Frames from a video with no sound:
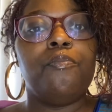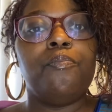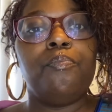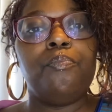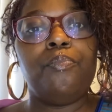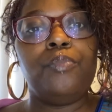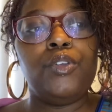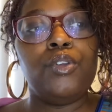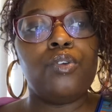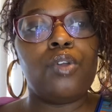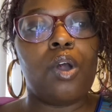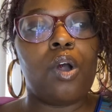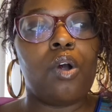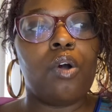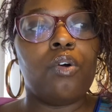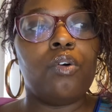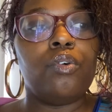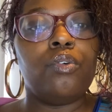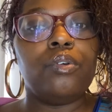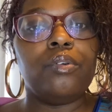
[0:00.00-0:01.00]
you
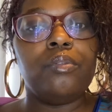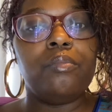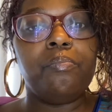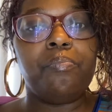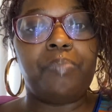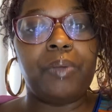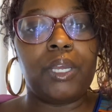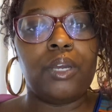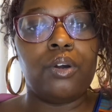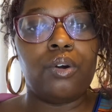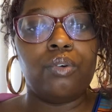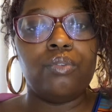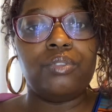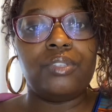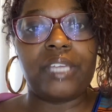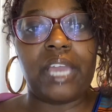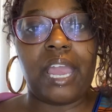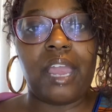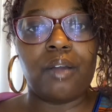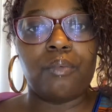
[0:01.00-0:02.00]
know, build
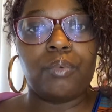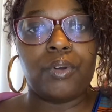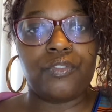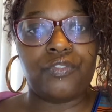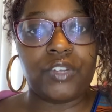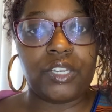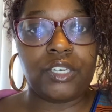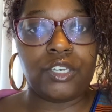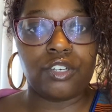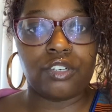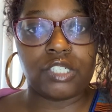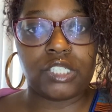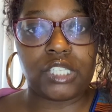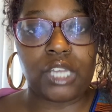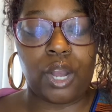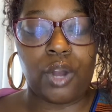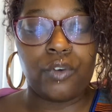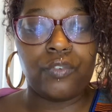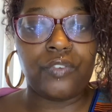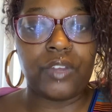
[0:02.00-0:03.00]
that within
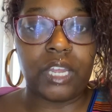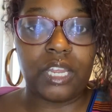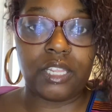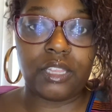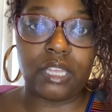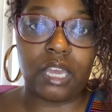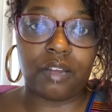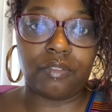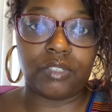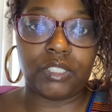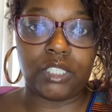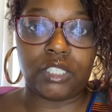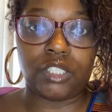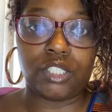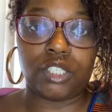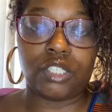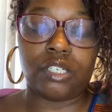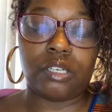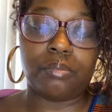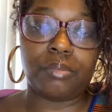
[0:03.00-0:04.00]
yourself and that
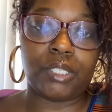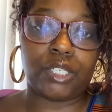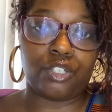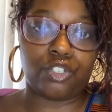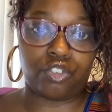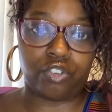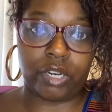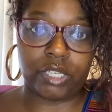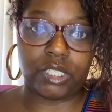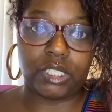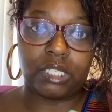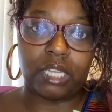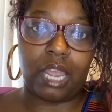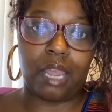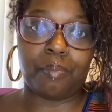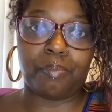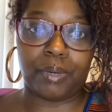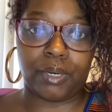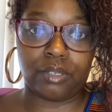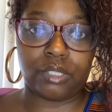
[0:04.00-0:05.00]
relationship to trust
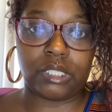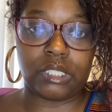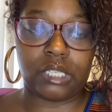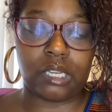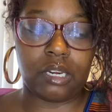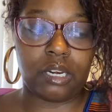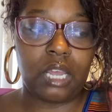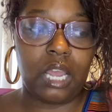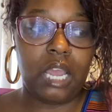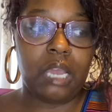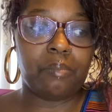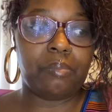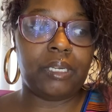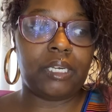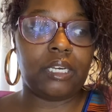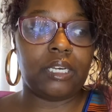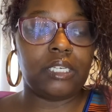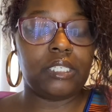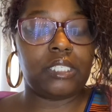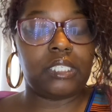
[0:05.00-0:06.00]
that person,
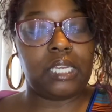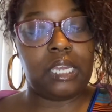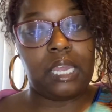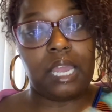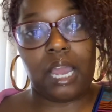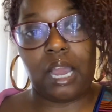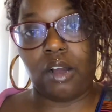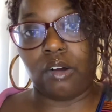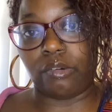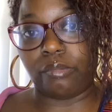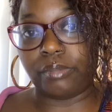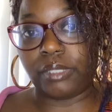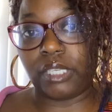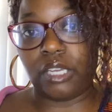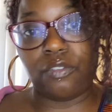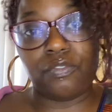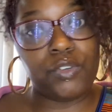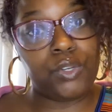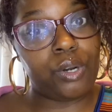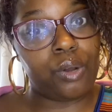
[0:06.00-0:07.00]
because it helps.
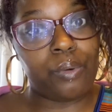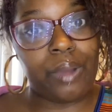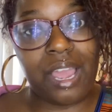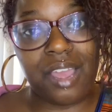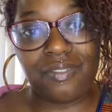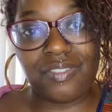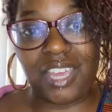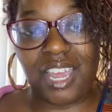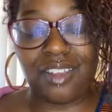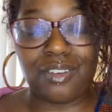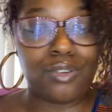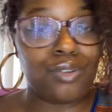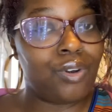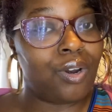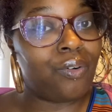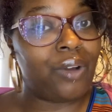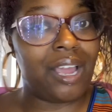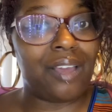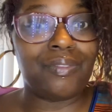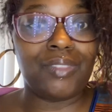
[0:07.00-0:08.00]
If you don't have that, you
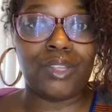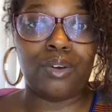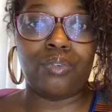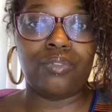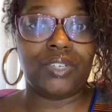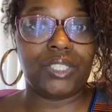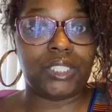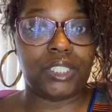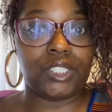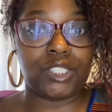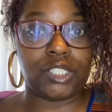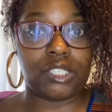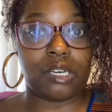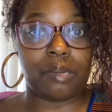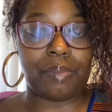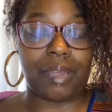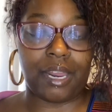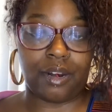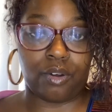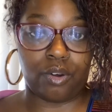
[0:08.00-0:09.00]
don't have no relationship
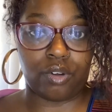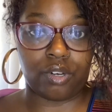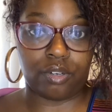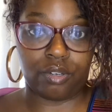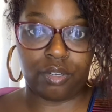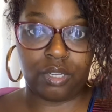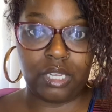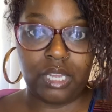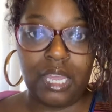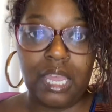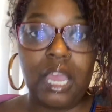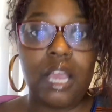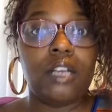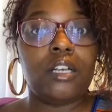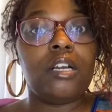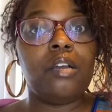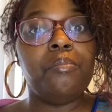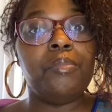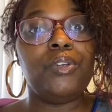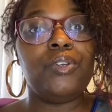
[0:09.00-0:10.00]
at all.
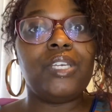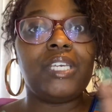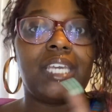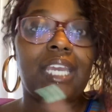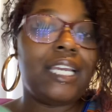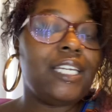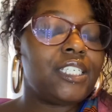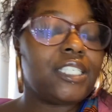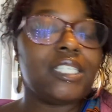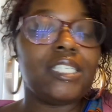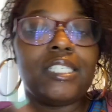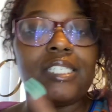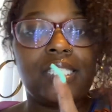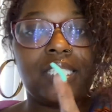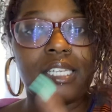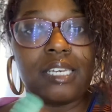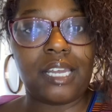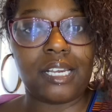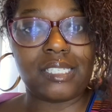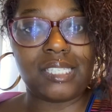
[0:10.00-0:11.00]
Communication is
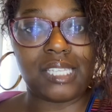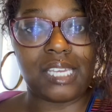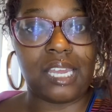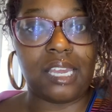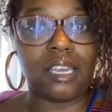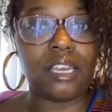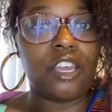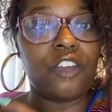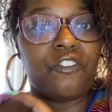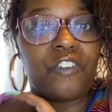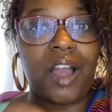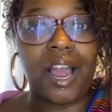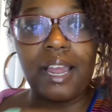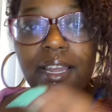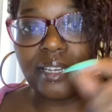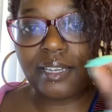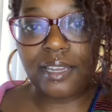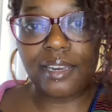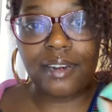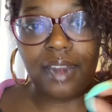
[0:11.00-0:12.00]
the next thing. If I
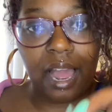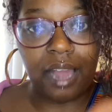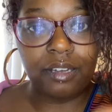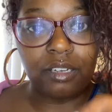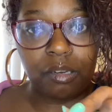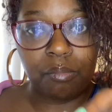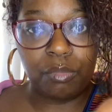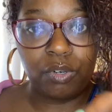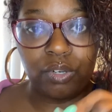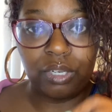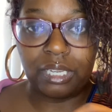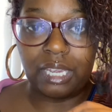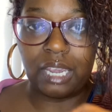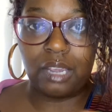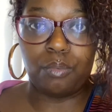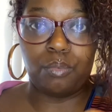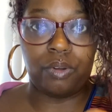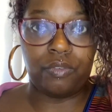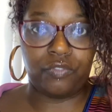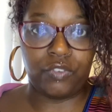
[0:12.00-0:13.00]
cannot
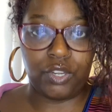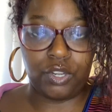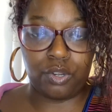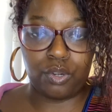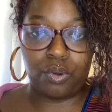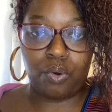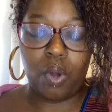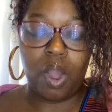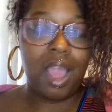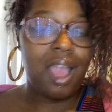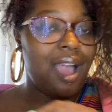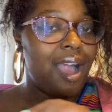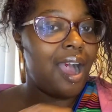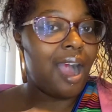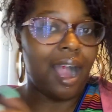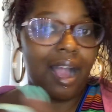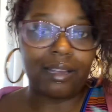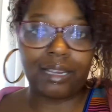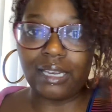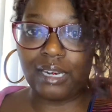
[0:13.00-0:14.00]
communicate with you,
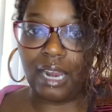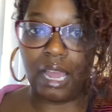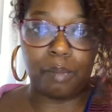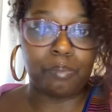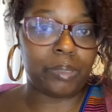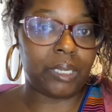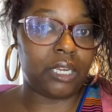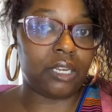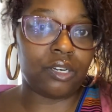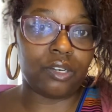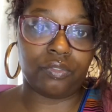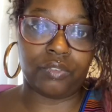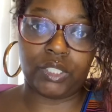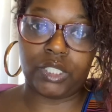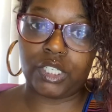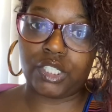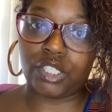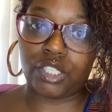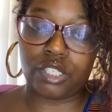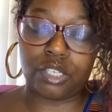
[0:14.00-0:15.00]
I cannot be in a
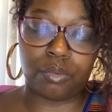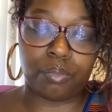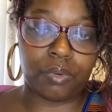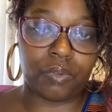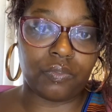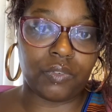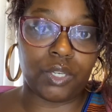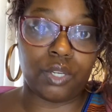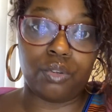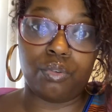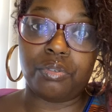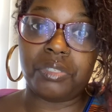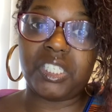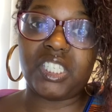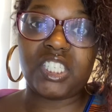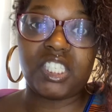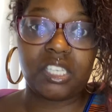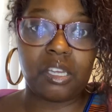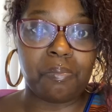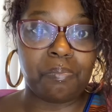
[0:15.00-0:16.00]
relationship with you.
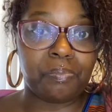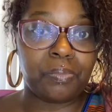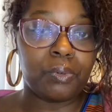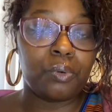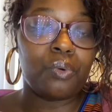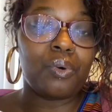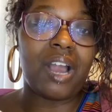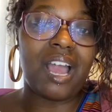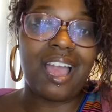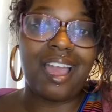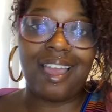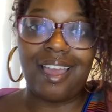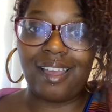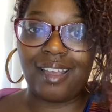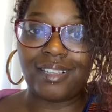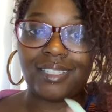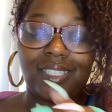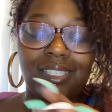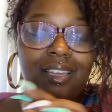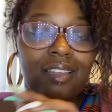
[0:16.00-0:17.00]
Simple
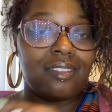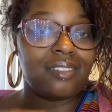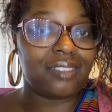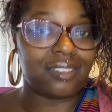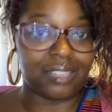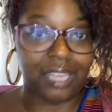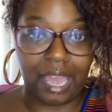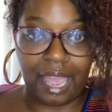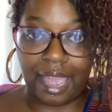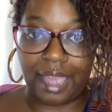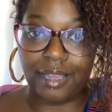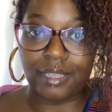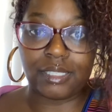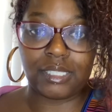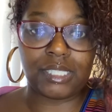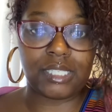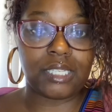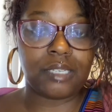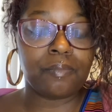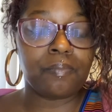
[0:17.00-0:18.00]
as that.
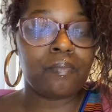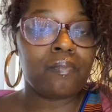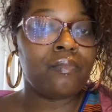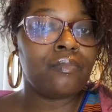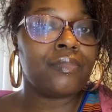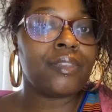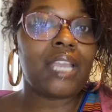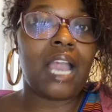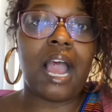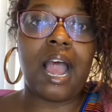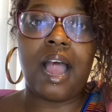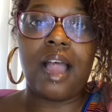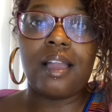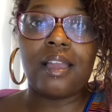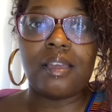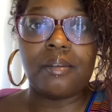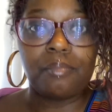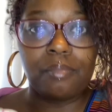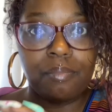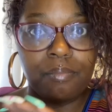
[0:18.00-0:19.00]

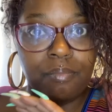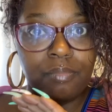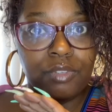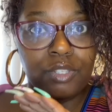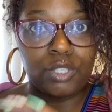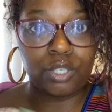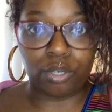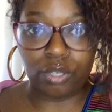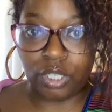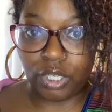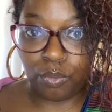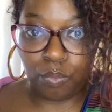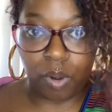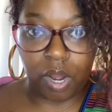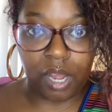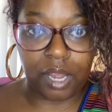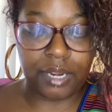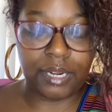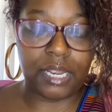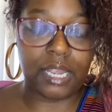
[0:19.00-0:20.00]
I am
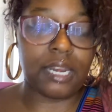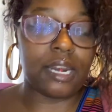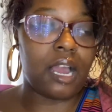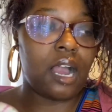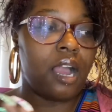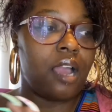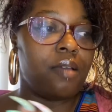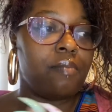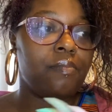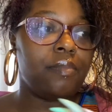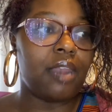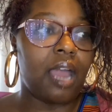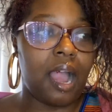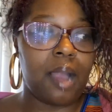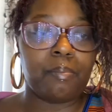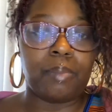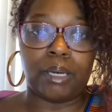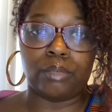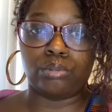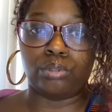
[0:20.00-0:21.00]
31 and I am
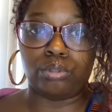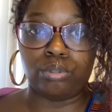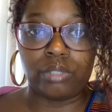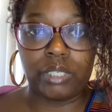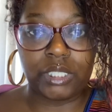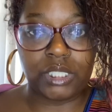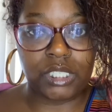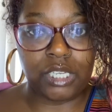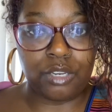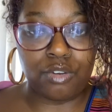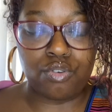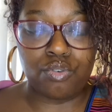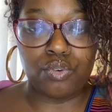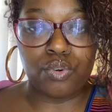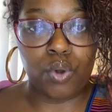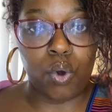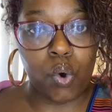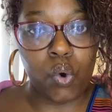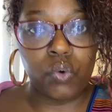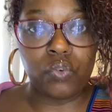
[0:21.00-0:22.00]
not about to continue
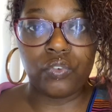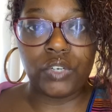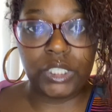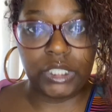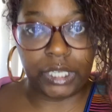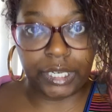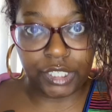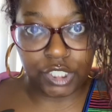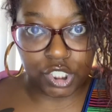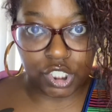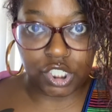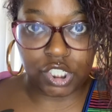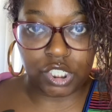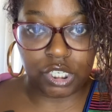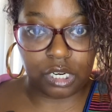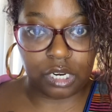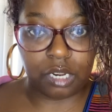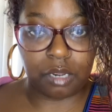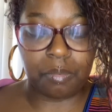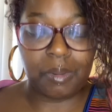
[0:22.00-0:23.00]
no
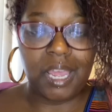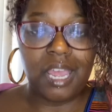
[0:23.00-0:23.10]
relationship